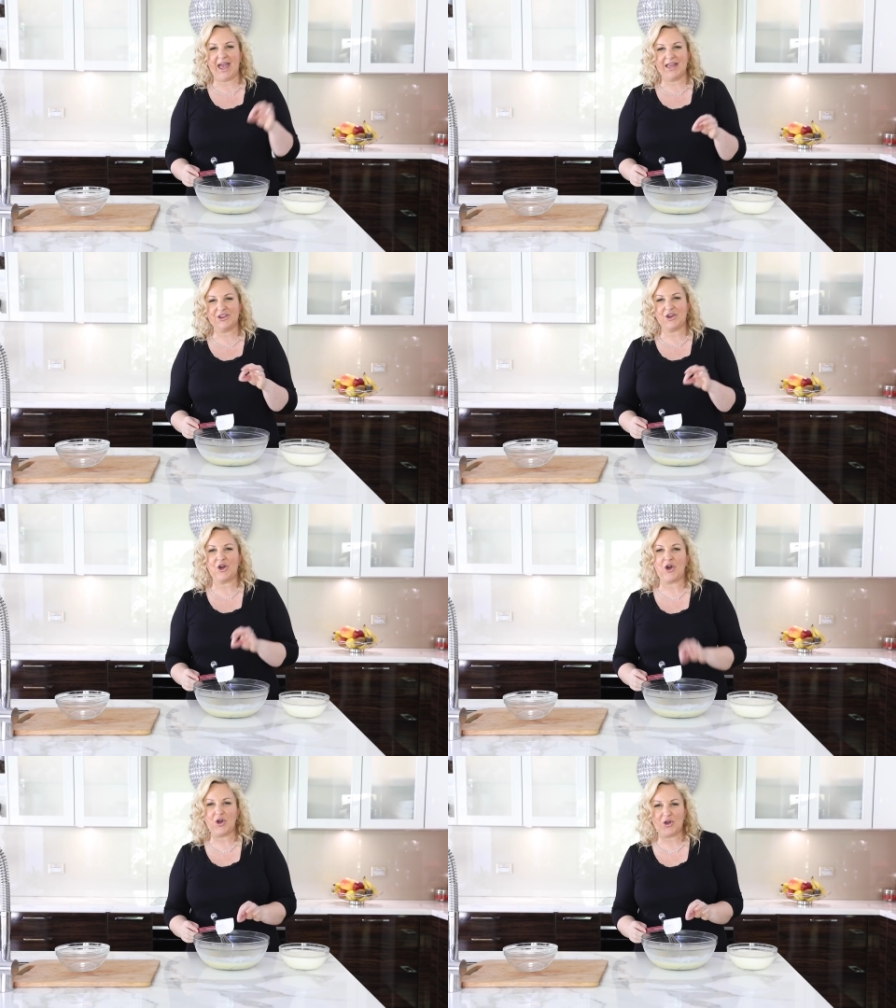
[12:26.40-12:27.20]
and the
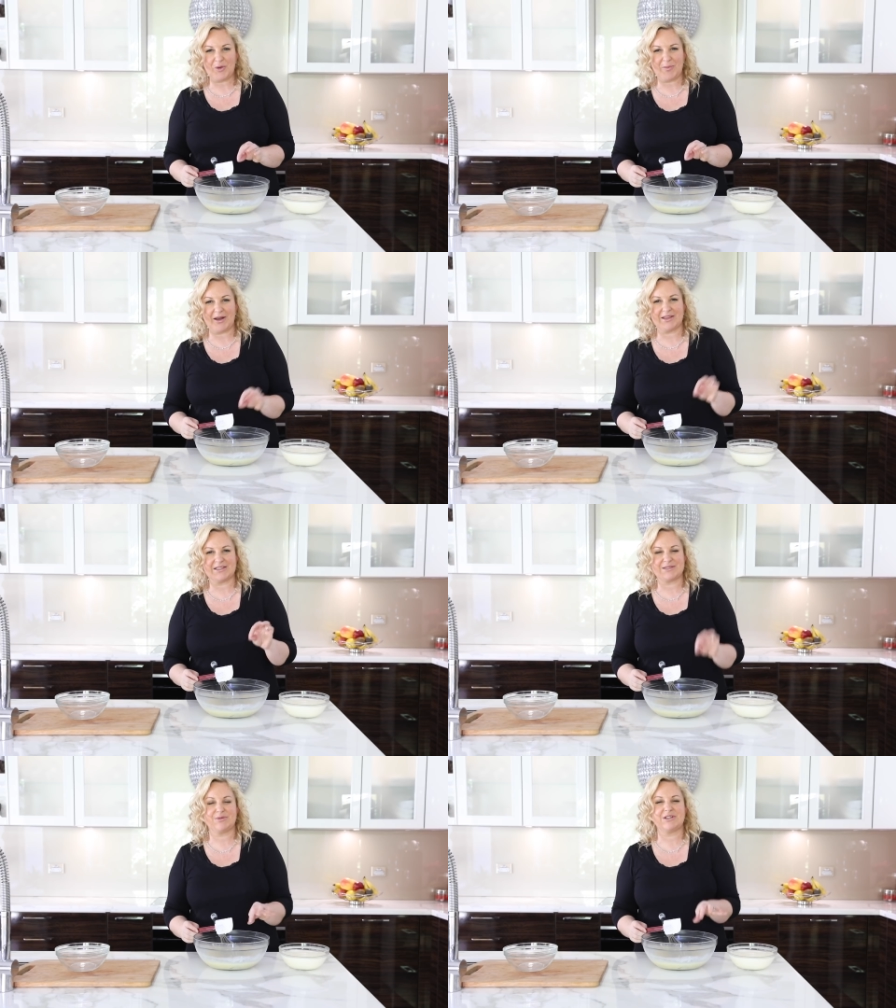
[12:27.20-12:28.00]
cocoa butter
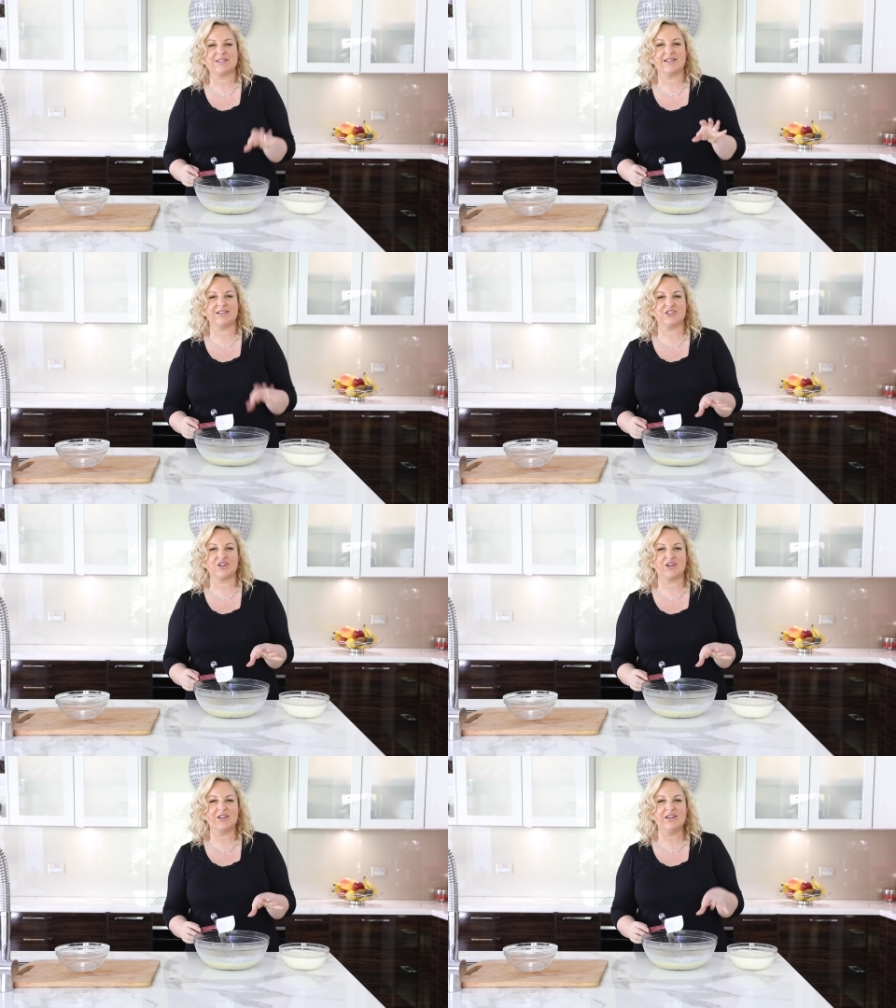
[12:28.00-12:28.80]
that's present in the
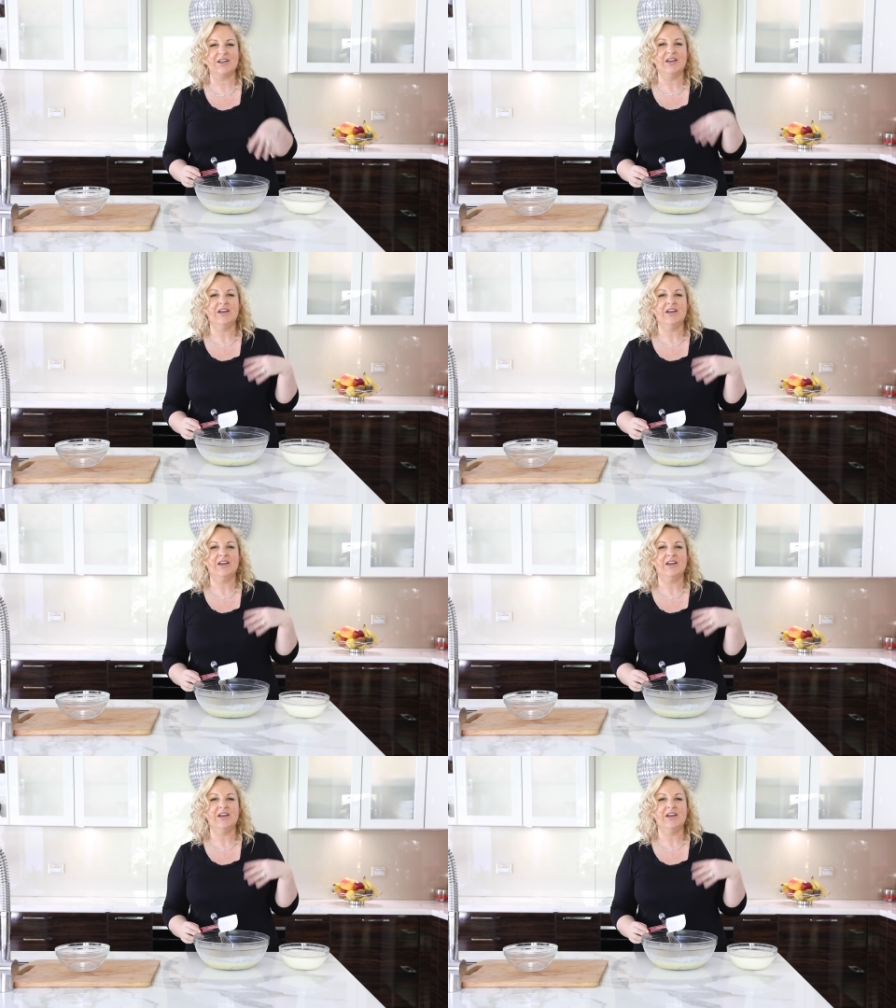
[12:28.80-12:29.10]
chocolate